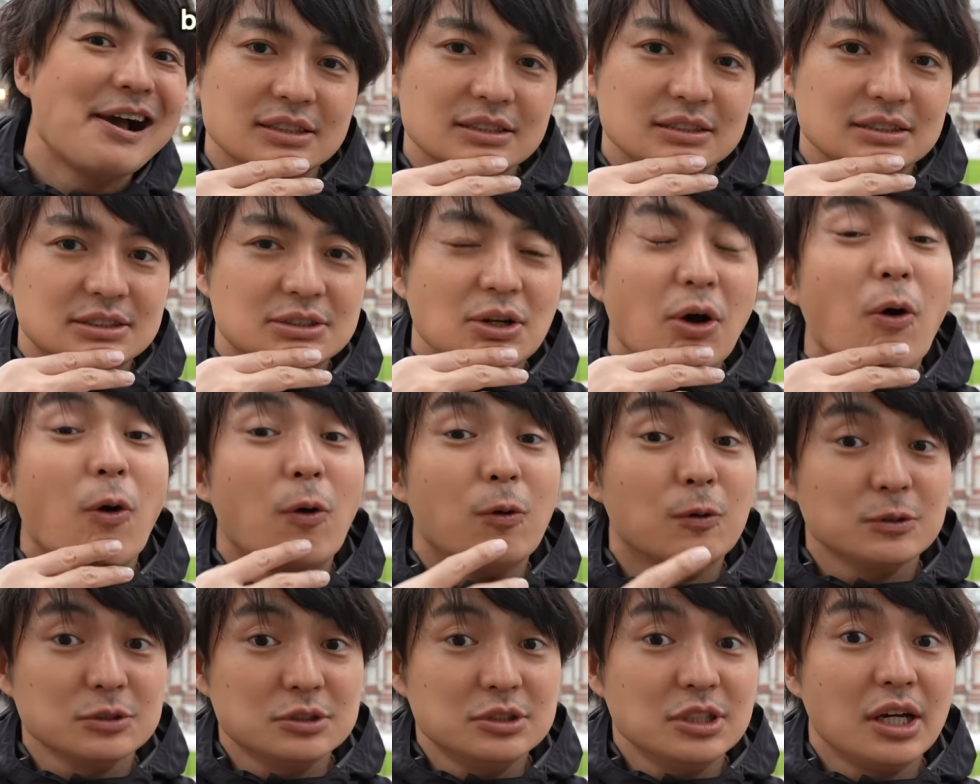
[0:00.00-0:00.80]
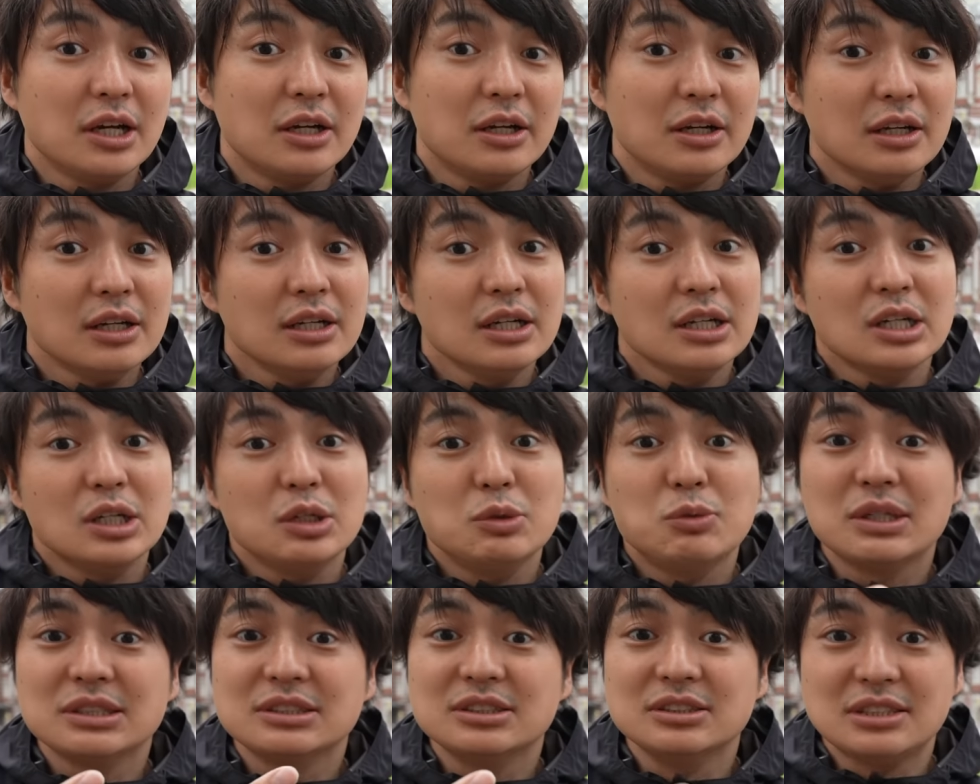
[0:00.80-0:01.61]
So altogether, it
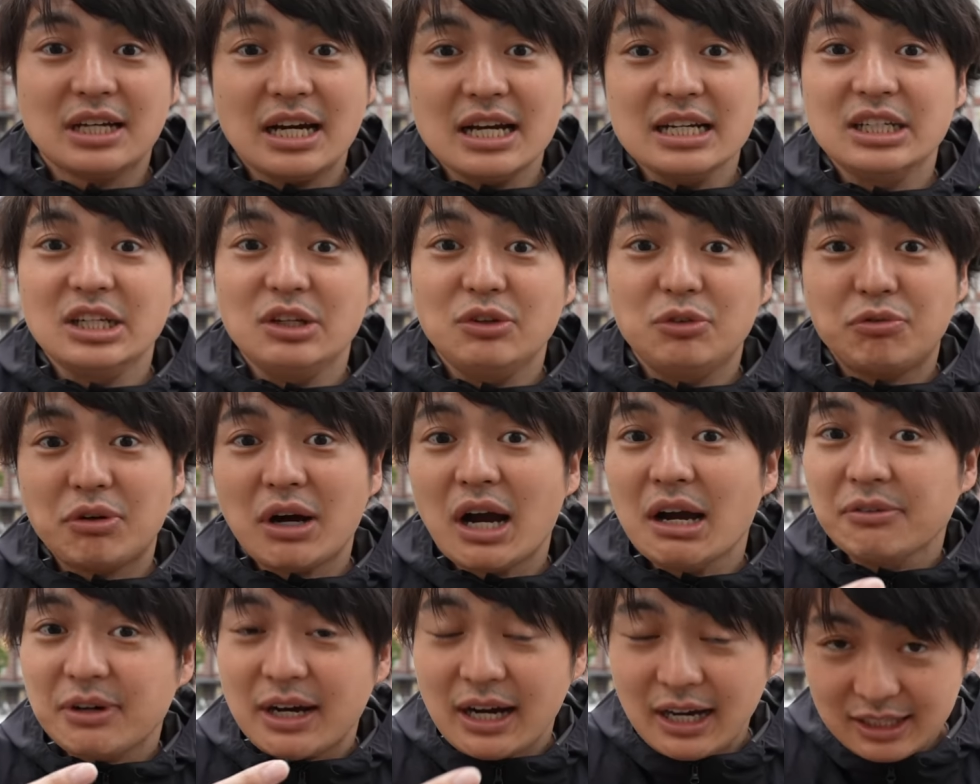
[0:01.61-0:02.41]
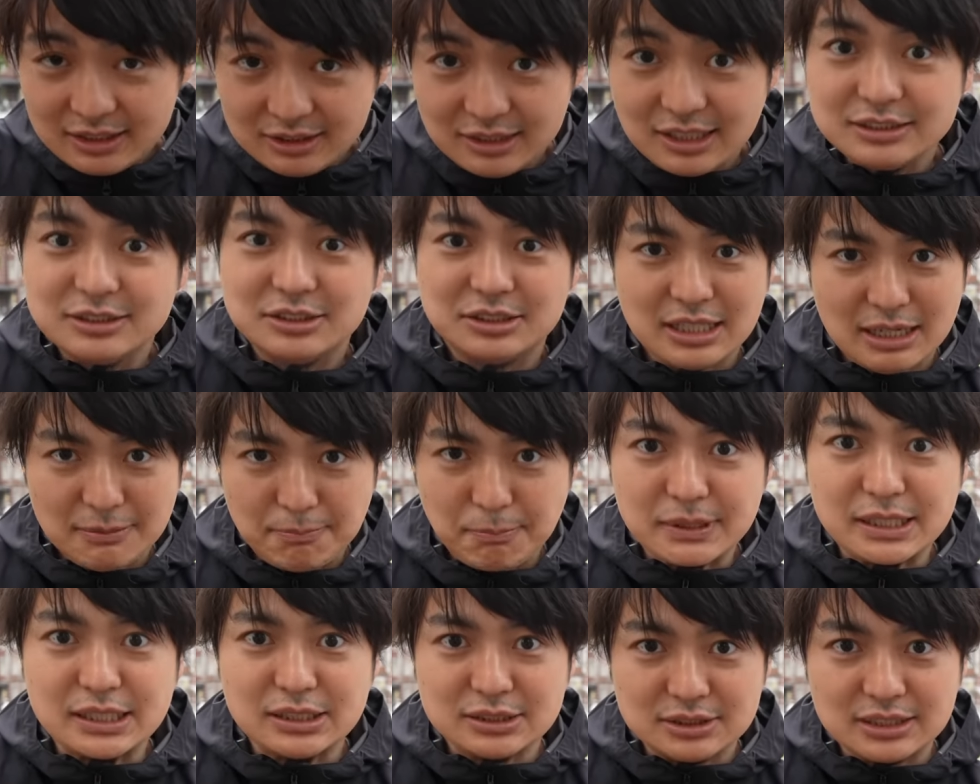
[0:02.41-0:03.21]
was 9,500
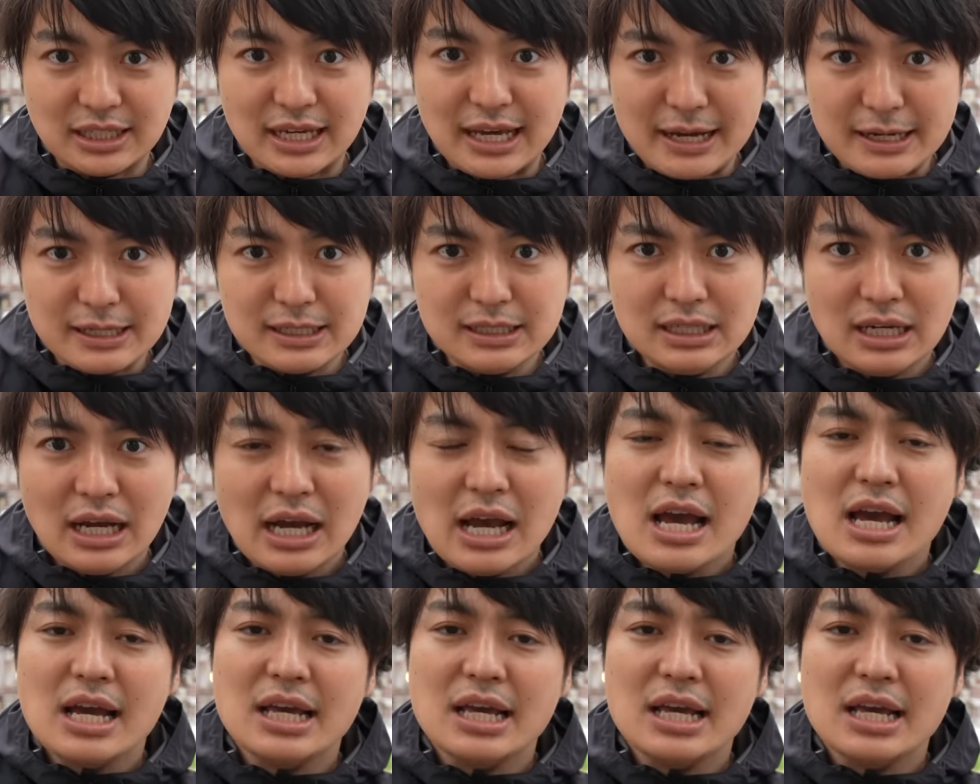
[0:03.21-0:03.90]
Japanese yen.